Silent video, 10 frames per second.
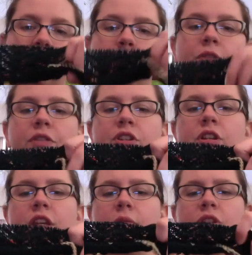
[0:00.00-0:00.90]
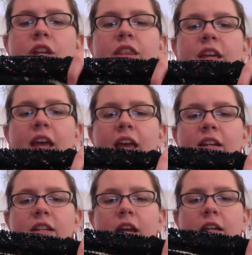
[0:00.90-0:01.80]
on provisionally, which I think I
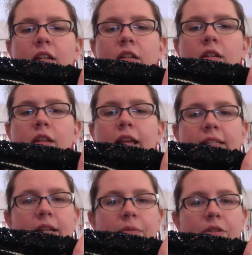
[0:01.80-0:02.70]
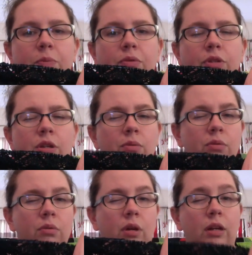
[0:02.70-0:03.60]
had done the last time I spoke to you.
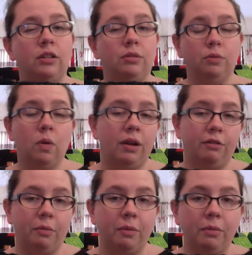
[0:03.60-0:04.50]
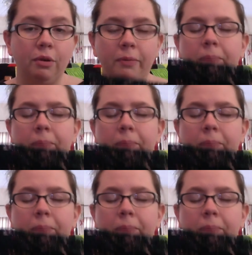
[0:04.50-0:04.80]
I don't quite remember.